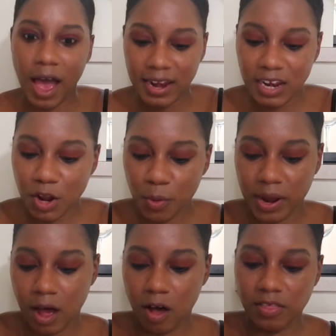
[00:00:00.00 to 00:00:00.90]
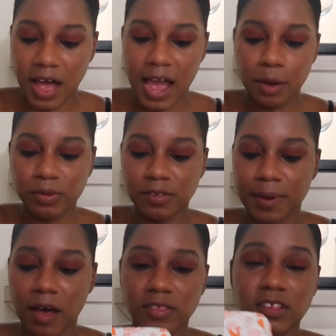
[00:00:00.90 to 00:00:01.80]
I didn't know what all the hype was
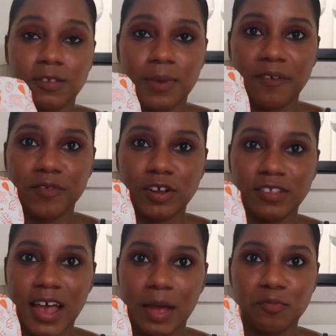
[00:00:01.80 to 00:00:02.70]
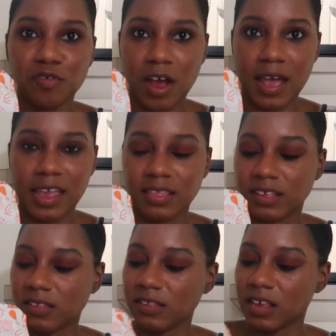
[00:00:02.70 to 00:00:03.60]
about. This is my first time trying
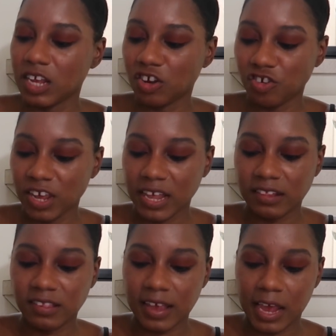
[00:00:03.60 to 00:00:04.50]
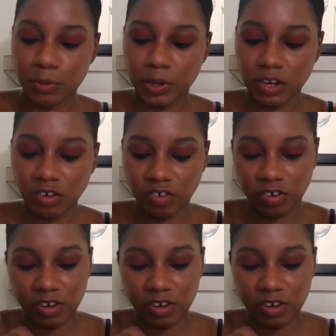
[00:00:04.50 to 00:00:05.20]
this chicken sandwich.